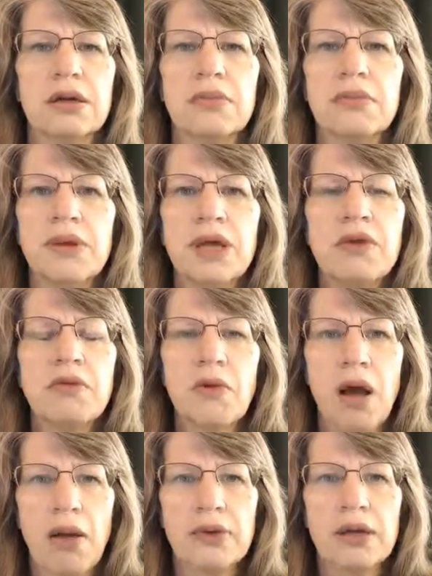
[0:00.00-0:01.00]
Mitt
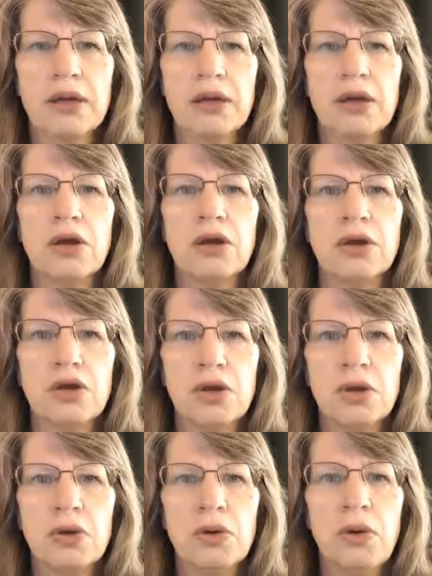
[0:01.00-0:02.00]
Romney,
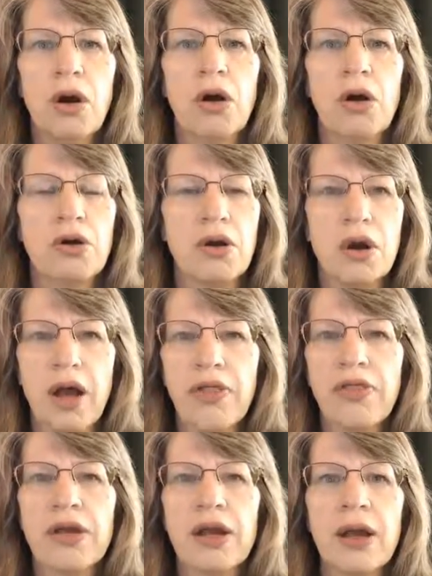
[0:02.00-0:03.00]
you are
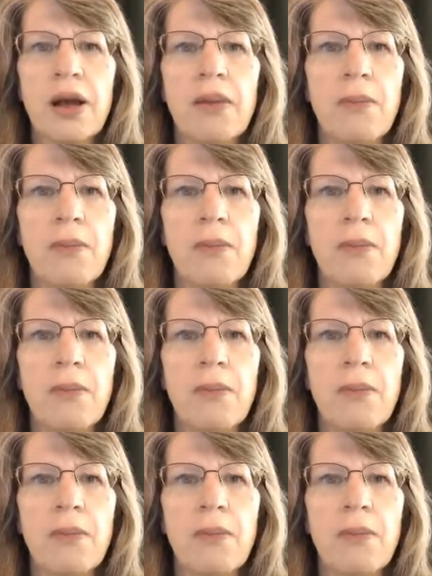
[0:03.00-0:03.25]
nothing